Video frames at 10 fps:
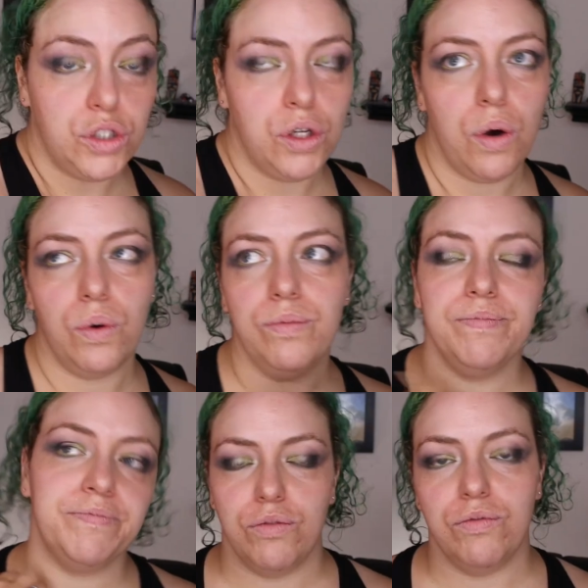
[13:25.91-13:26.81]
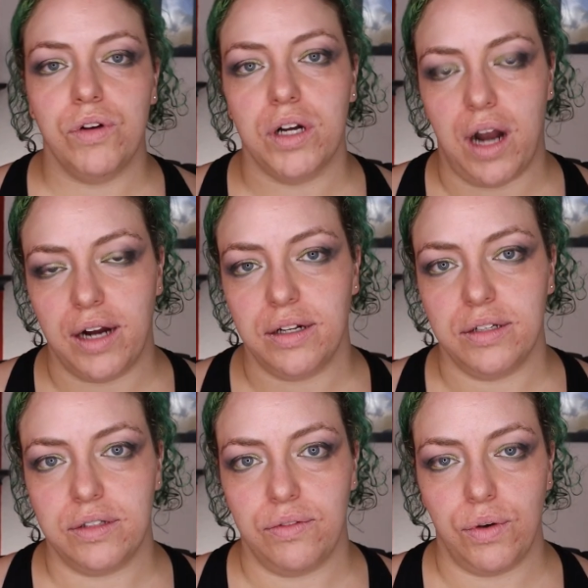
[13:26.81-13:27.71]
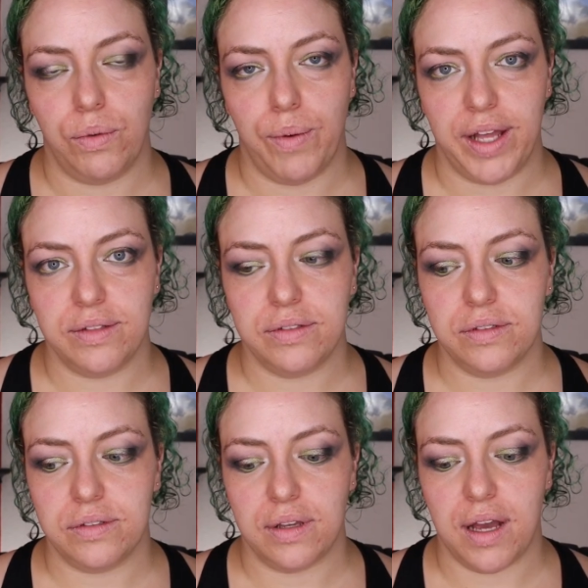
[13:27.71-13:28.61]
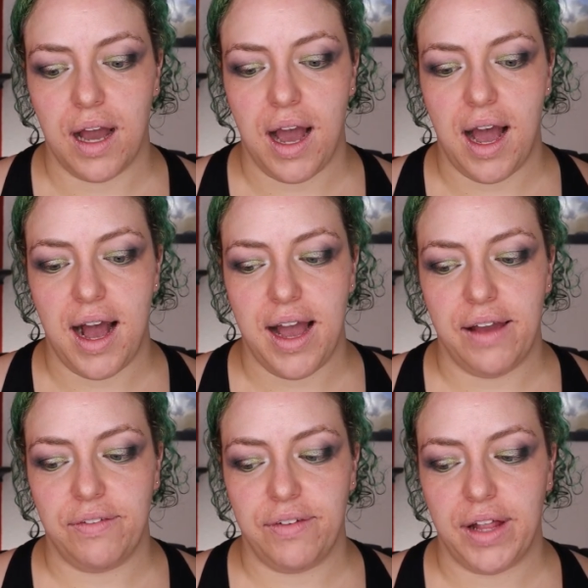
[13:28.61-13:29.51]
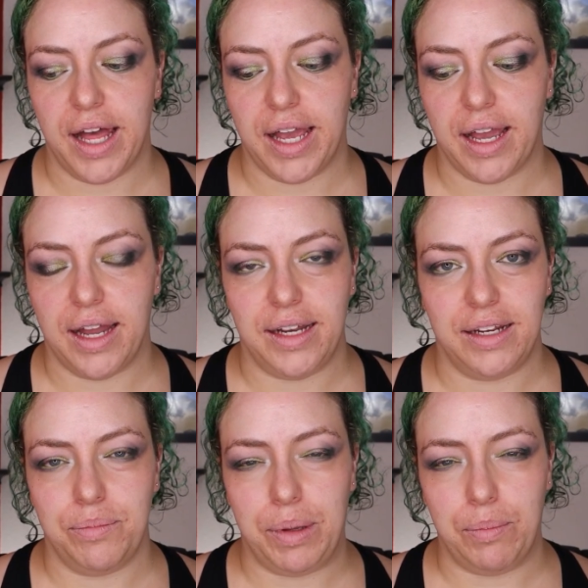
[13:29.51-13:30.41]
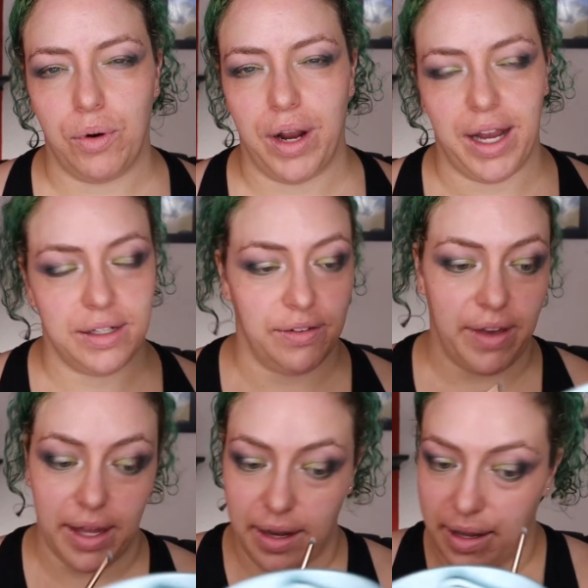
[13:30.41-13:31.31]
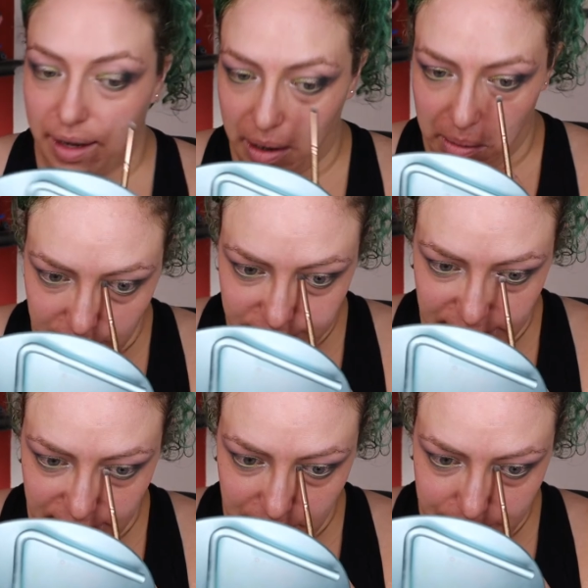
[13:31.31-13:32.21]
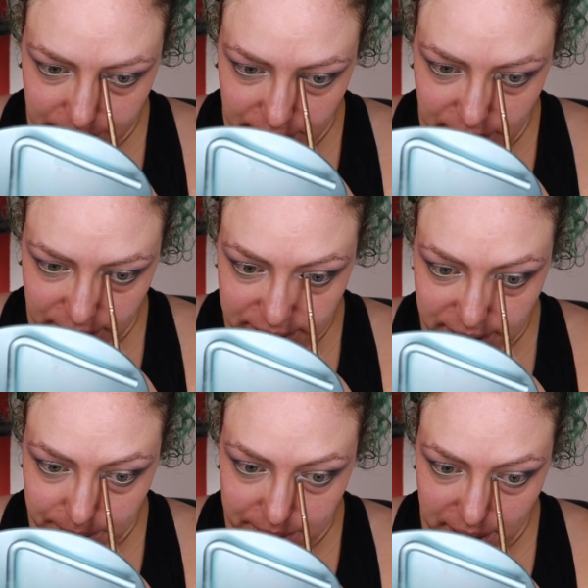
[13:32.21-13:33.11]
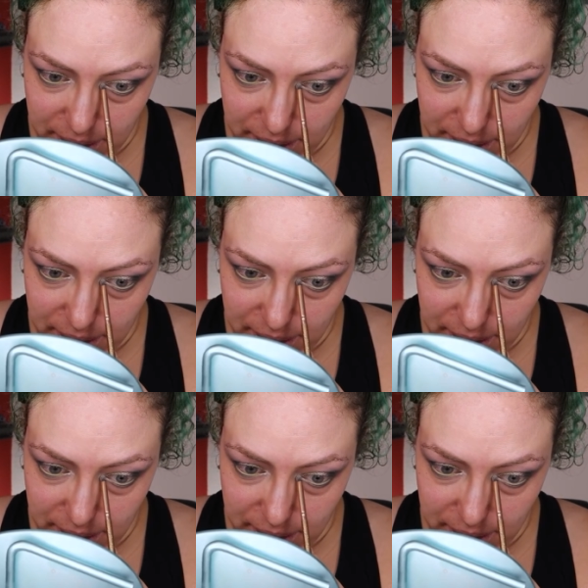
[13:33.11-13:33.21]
So, regardless of who wins, I feel like I need to be more activated. I was thinking about the concept